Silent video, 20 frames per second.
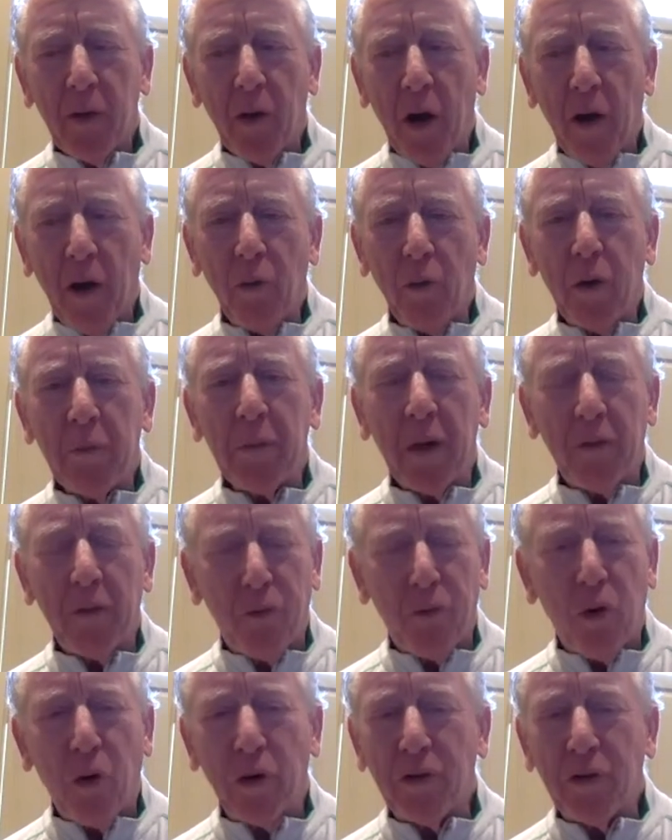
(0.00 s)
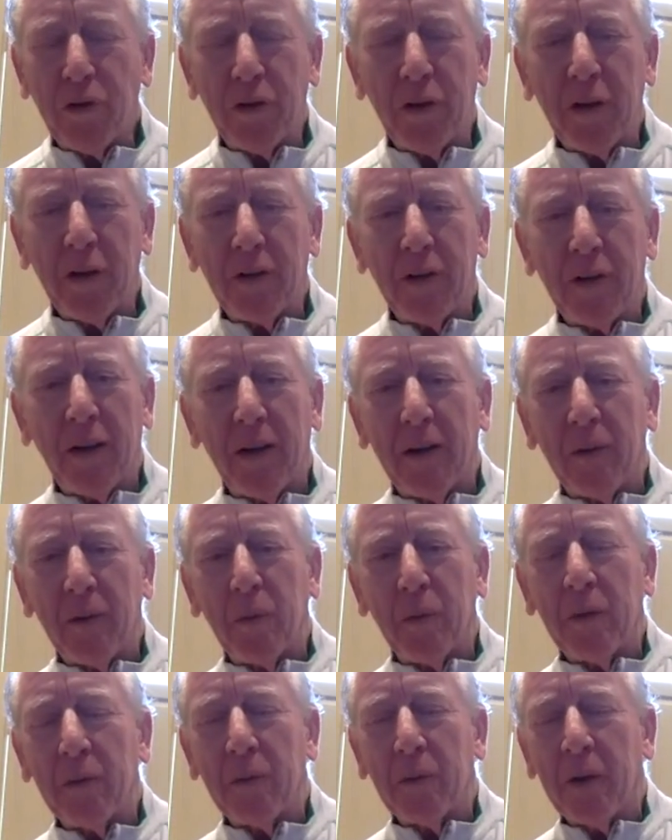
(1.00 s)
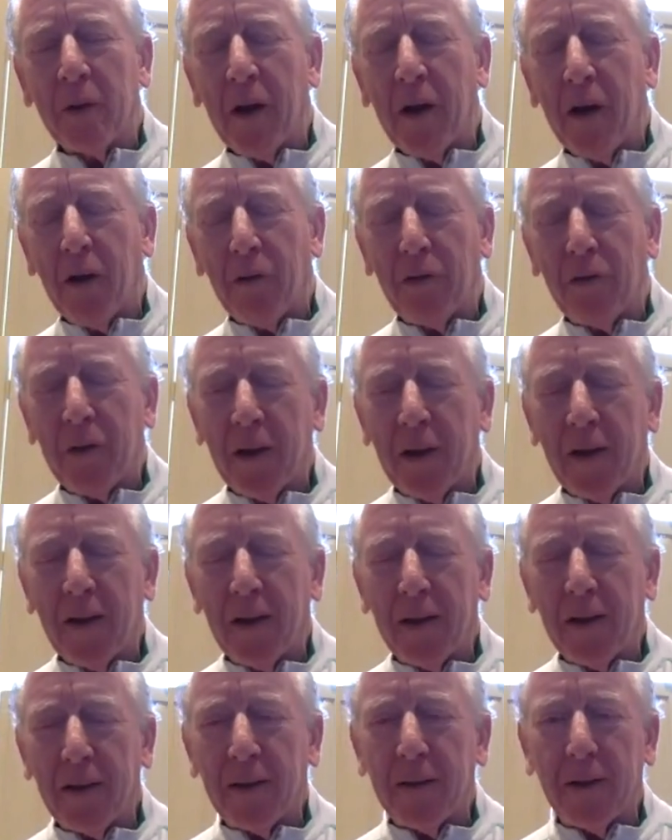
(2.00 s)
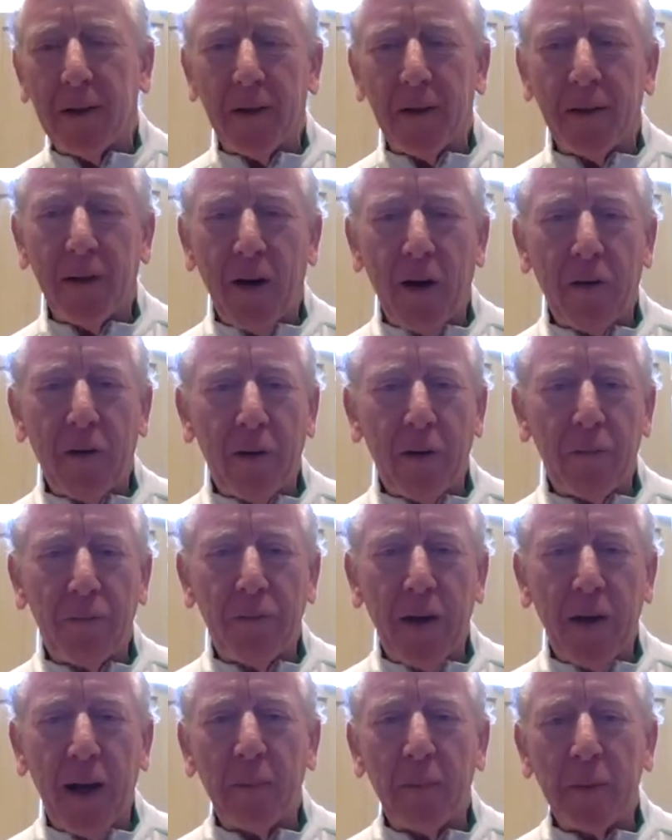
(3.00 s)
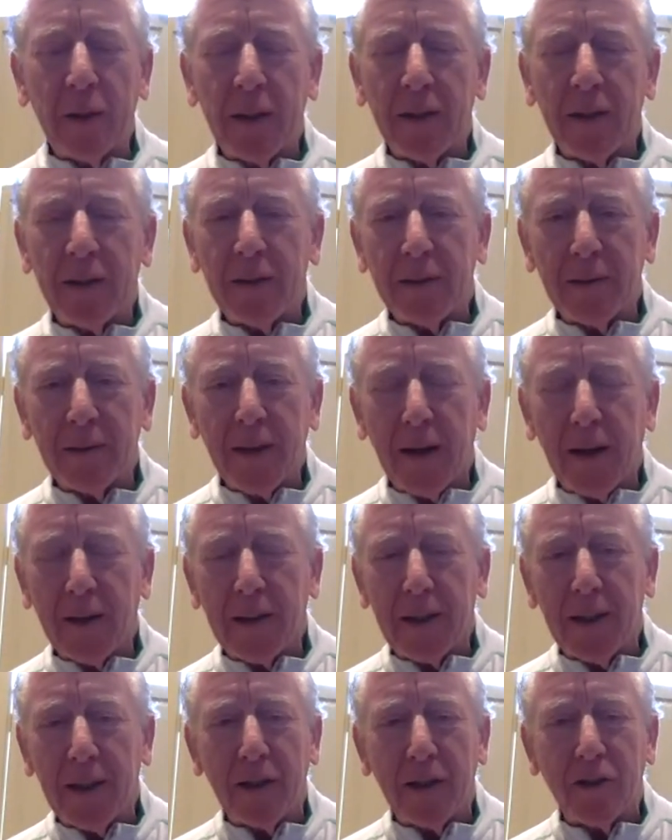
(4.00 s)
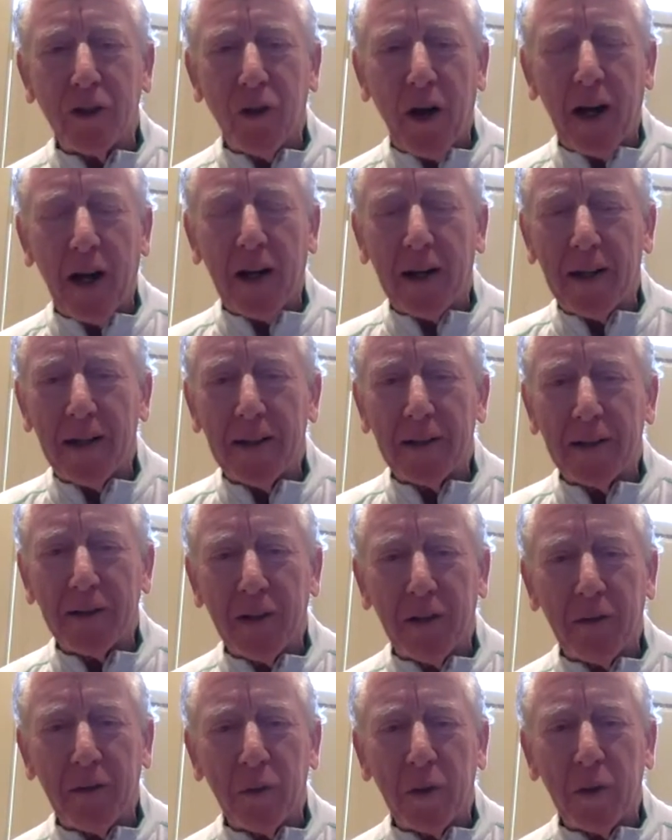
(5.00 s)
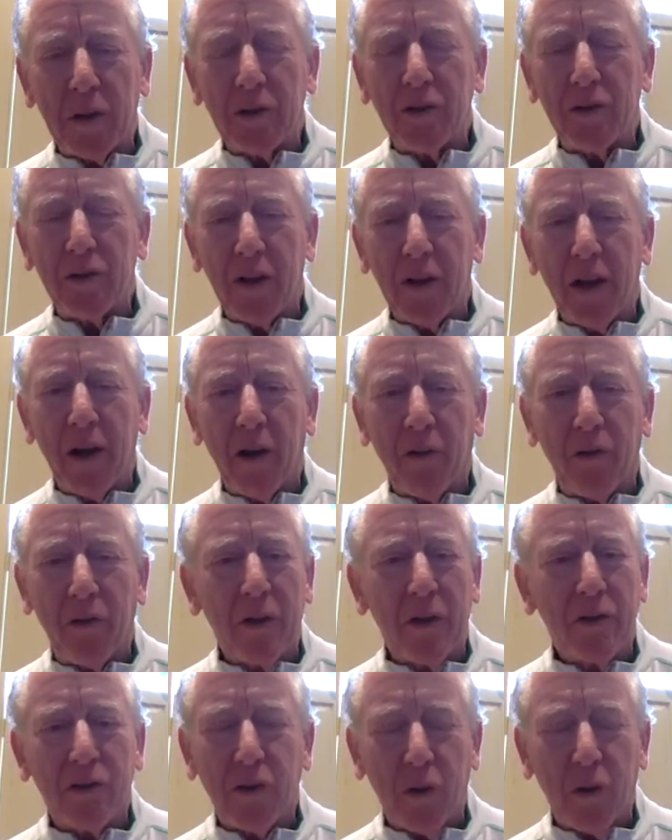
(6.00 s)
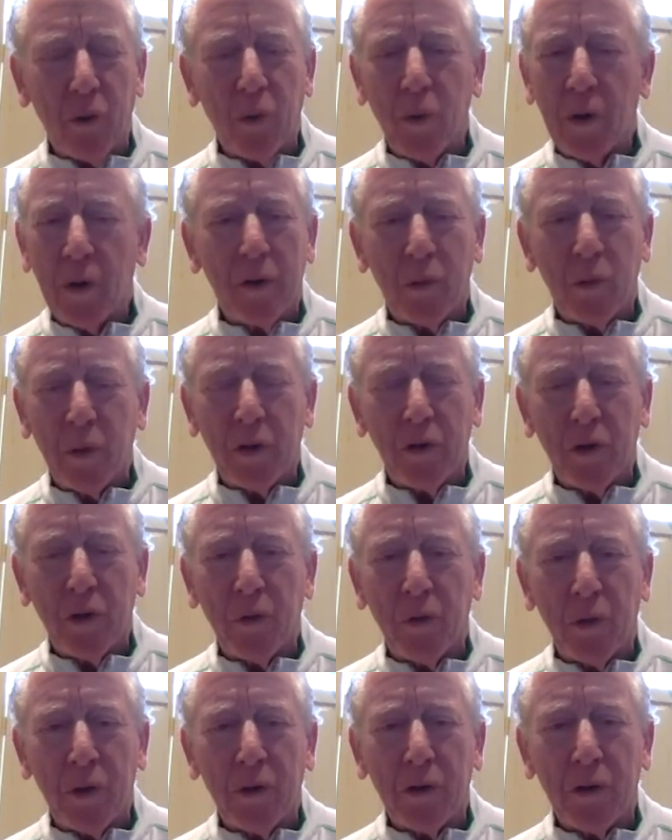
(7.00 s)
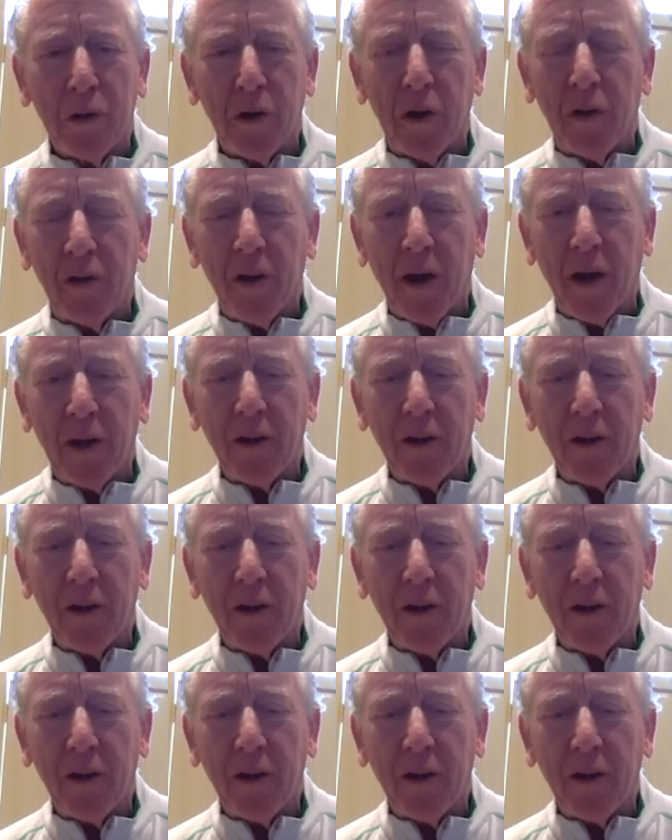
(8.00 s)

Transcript: we've been fortunate. We're healthy, and all our family and our kids, grandkids, everyone's healthy. So we're doing real good. Thank